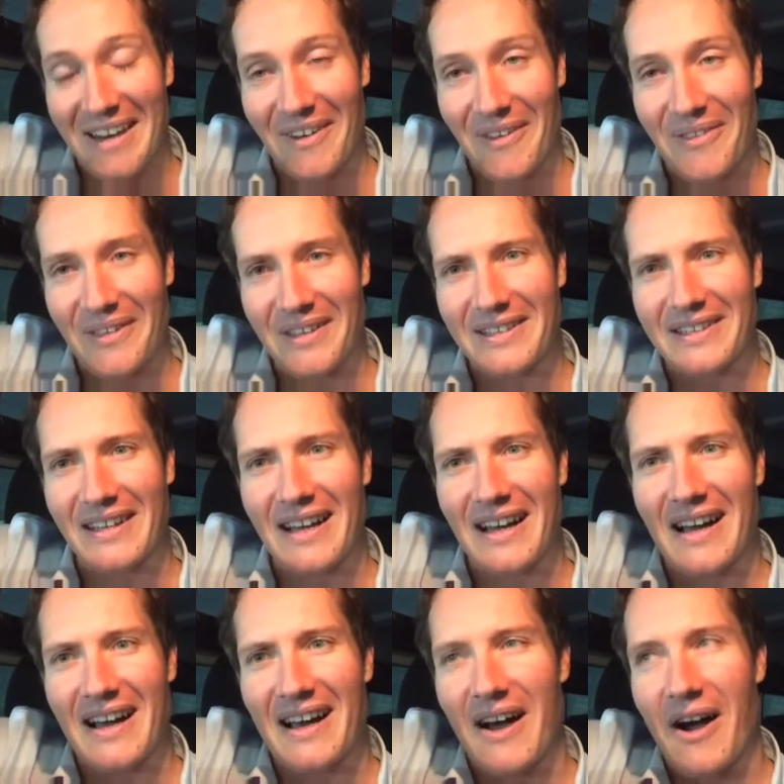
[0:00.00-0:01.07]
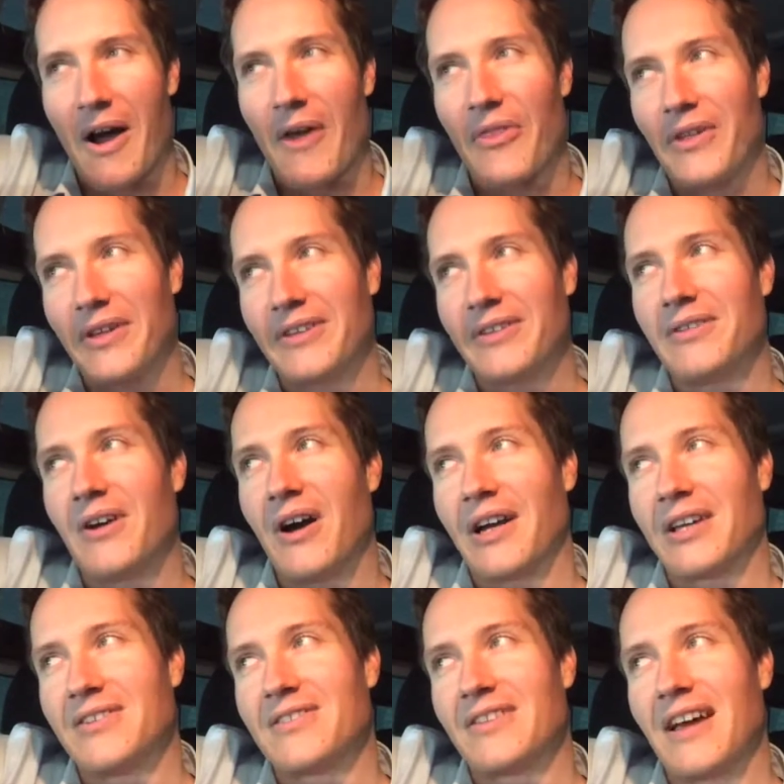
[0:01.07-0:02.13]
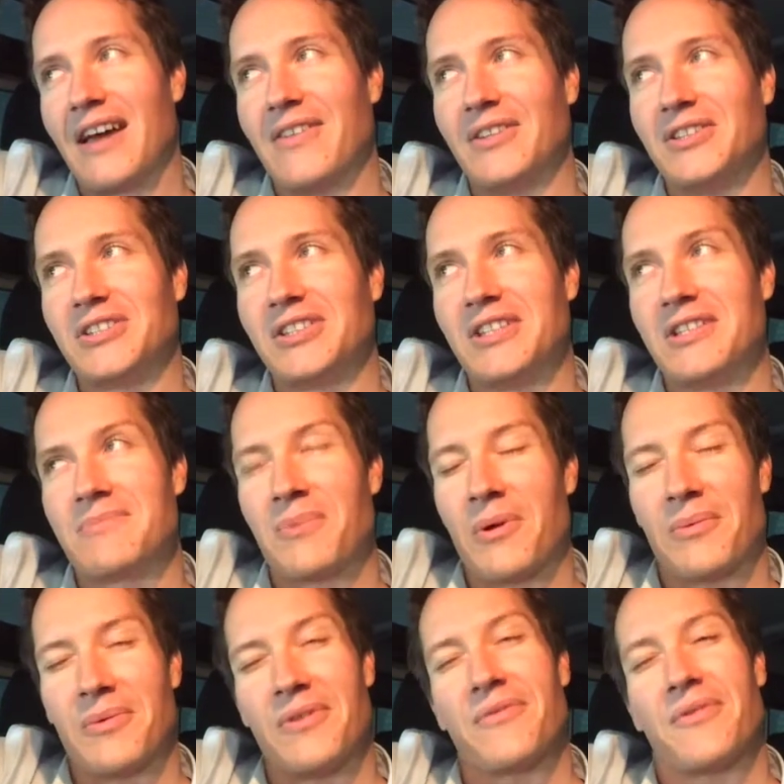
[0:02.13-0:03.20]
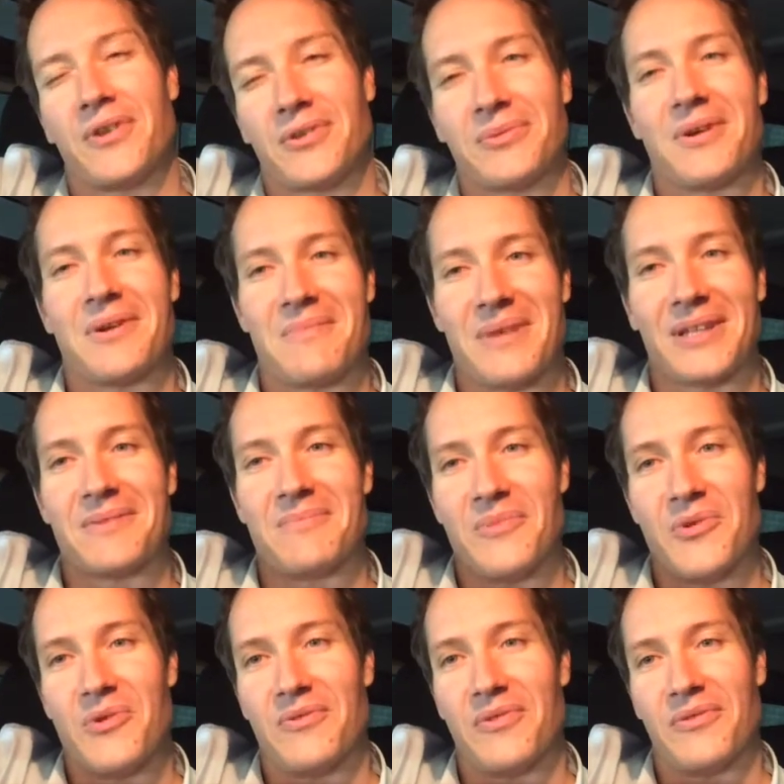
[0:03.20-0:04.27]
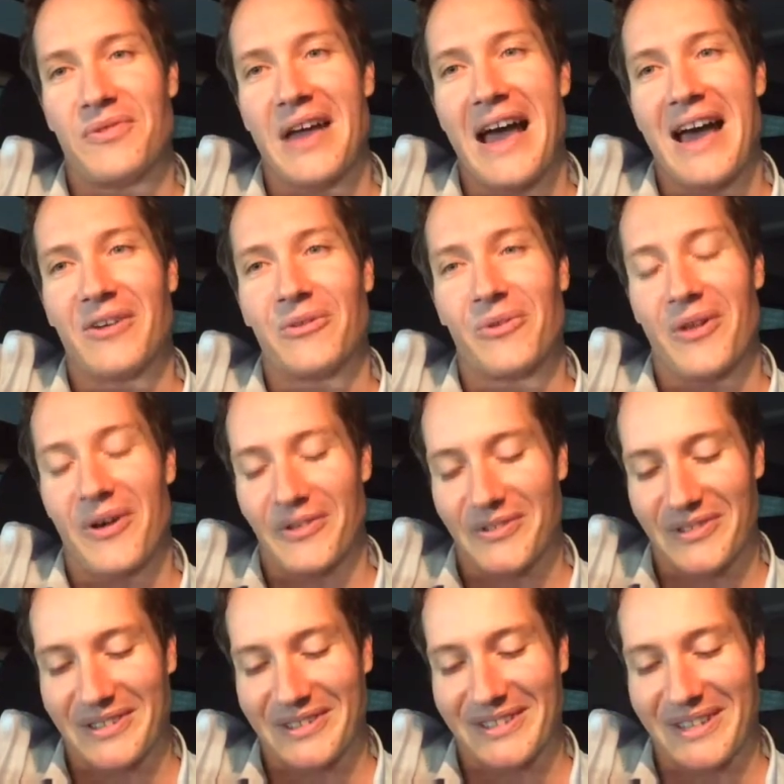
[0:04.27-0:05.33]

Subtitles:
I think I could say that she's probably the first one to make the move if you add all those things